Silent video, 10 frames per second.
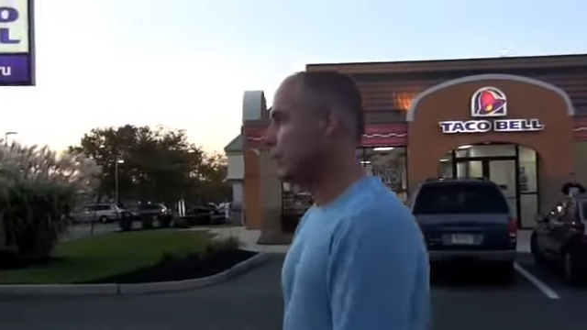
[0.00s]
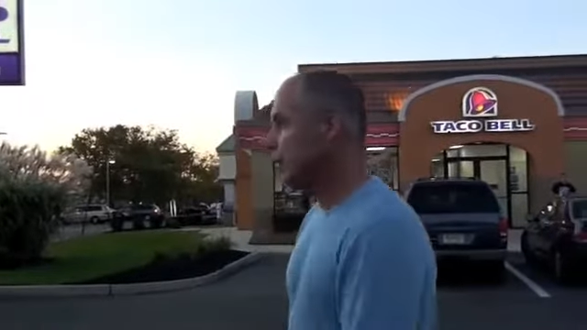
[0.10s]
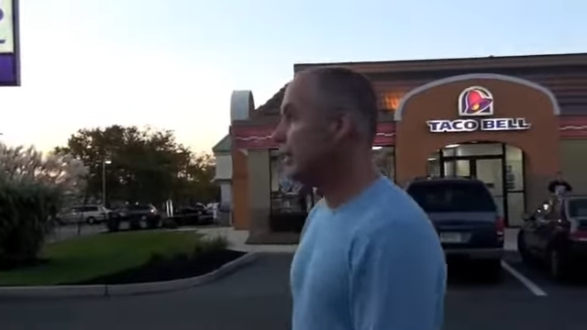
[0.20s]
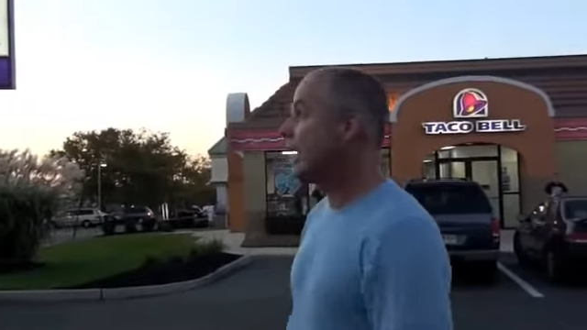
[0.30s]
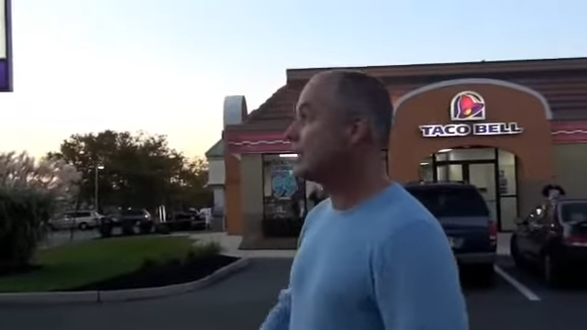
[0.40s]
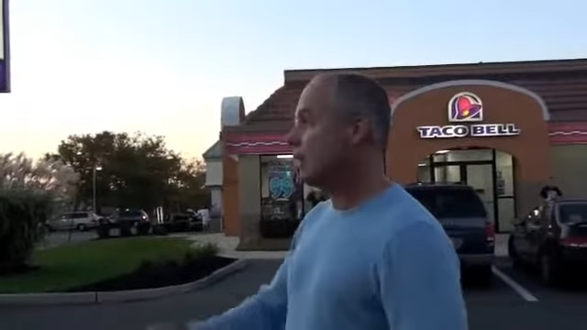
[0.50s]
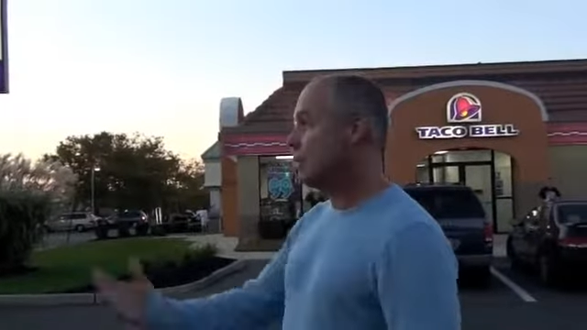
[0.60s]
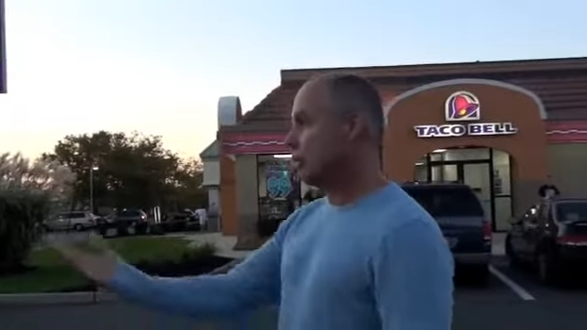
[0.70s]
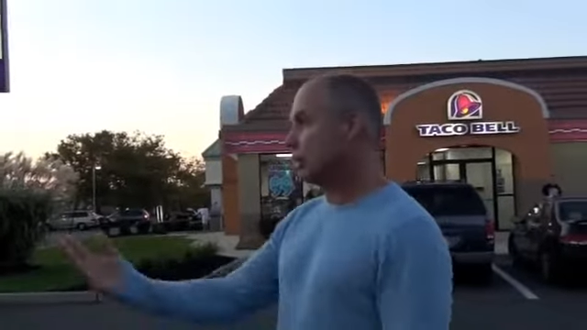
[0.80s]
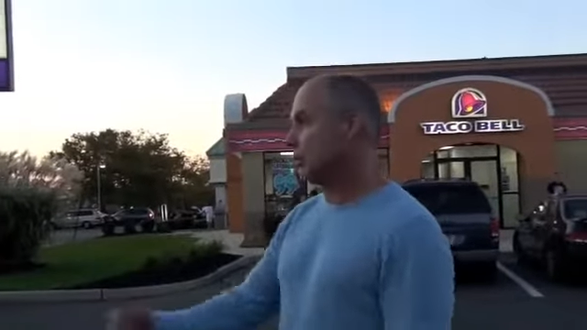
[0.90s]
You know, that's how
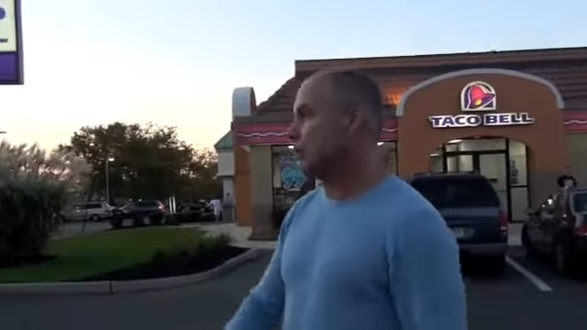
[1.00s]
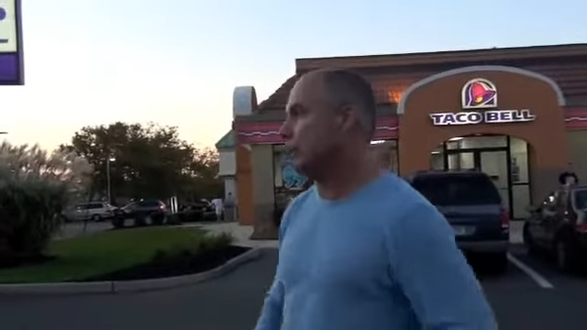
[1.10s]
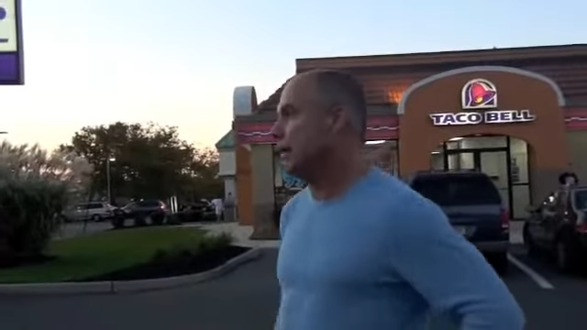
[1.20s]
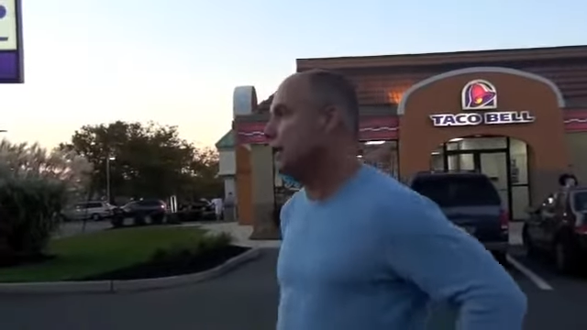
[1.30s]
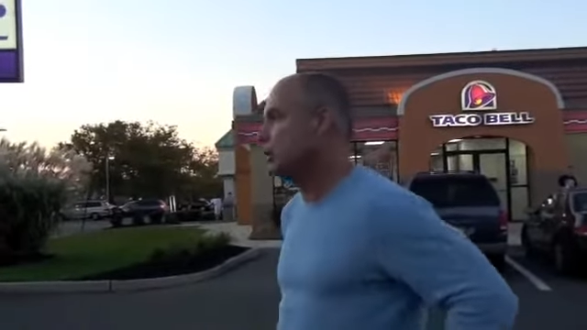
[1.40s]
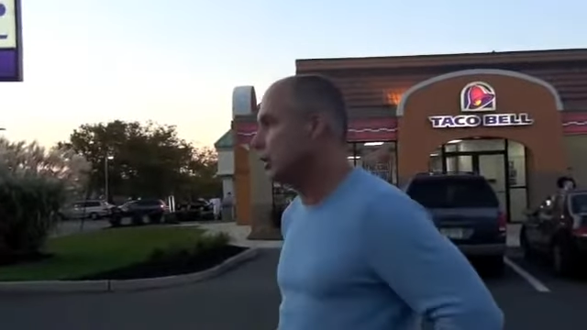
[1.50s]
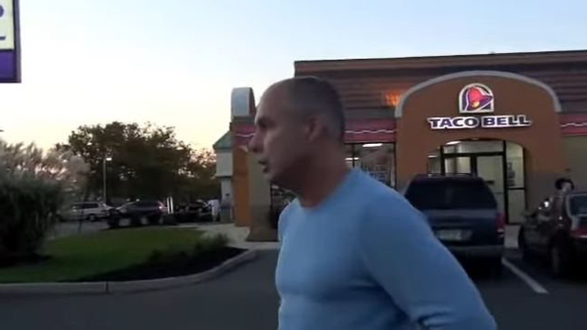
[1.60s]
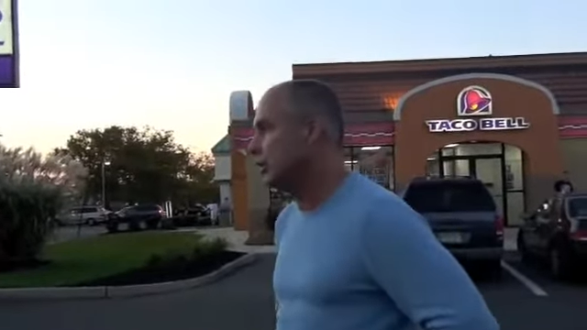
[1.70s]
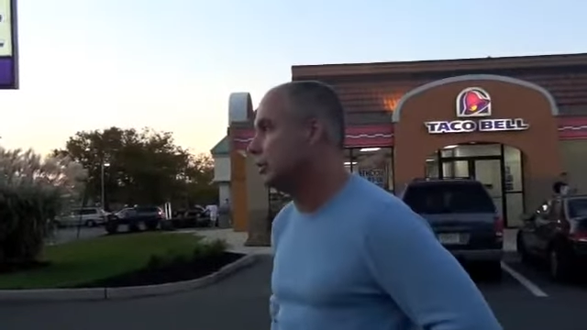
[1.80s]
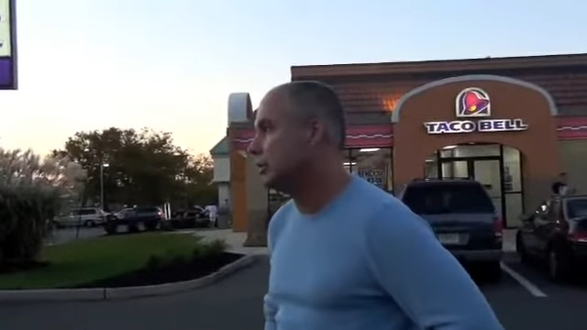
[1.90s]
merciful and patient
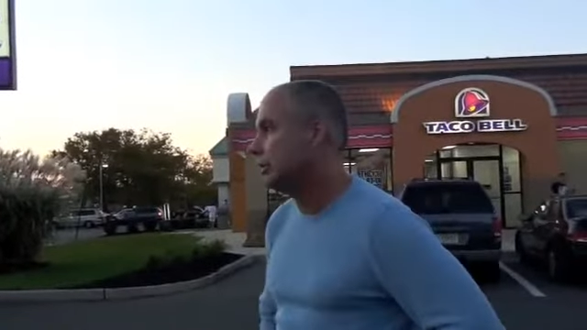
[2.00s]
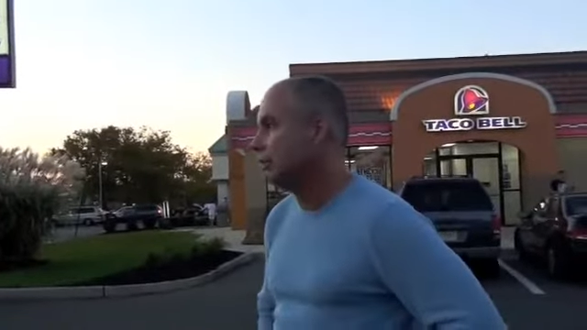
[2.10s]
he is.